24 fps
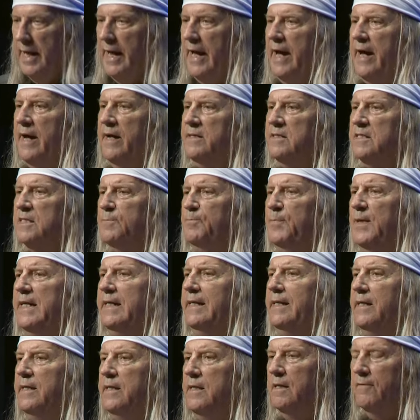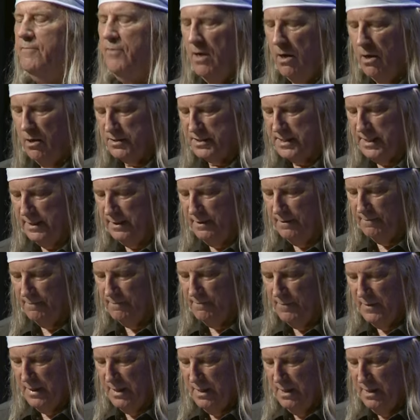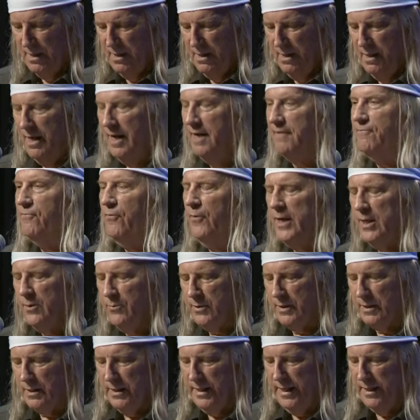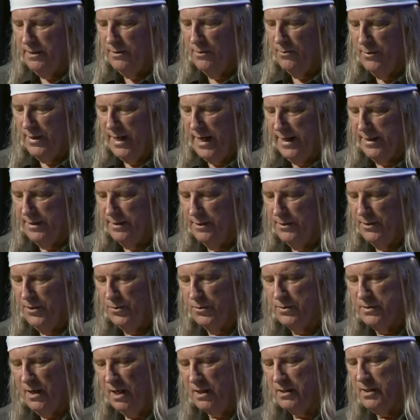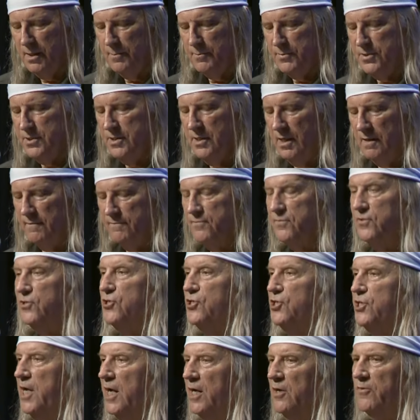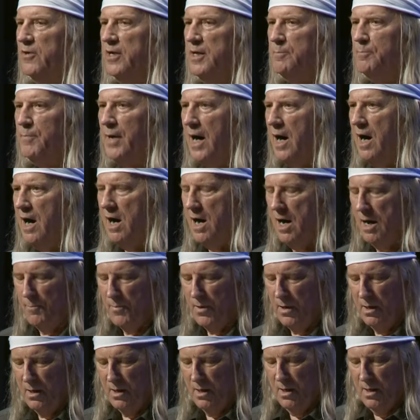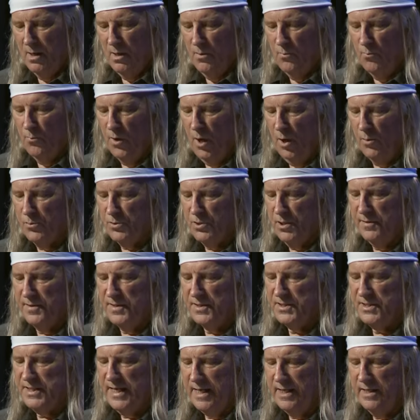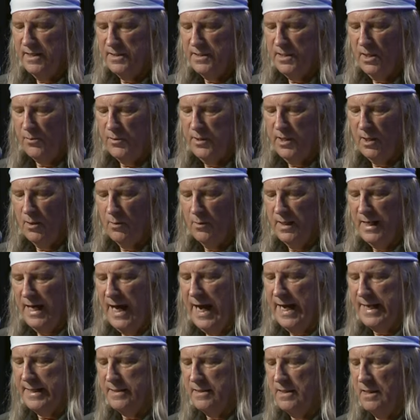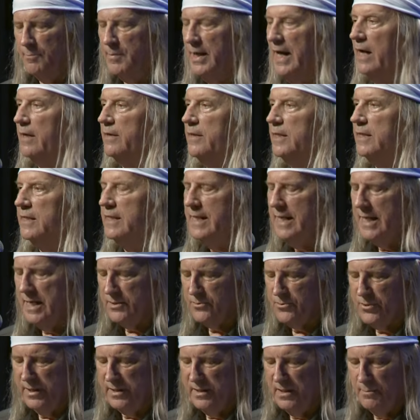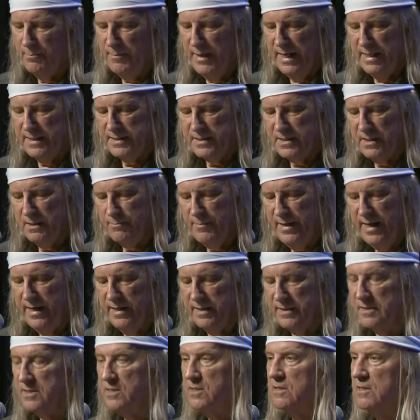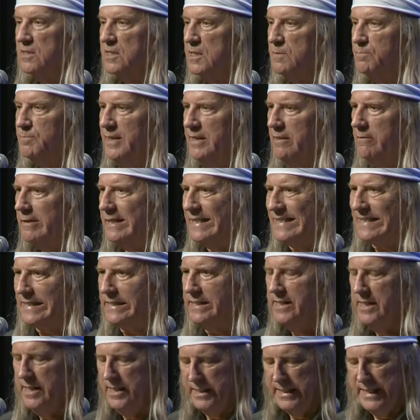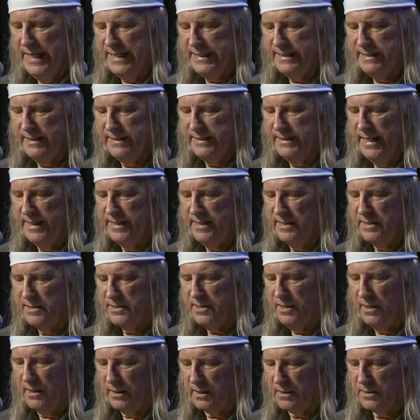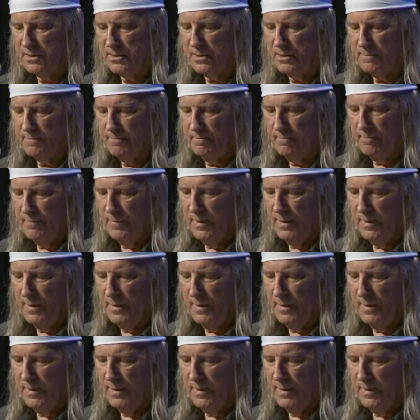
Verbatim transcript: And speaking of haunting, a frequent letter writer who called himself Cherry Bob wrote to the San Antonio Light about encountering the medicine man's spirit in 1886.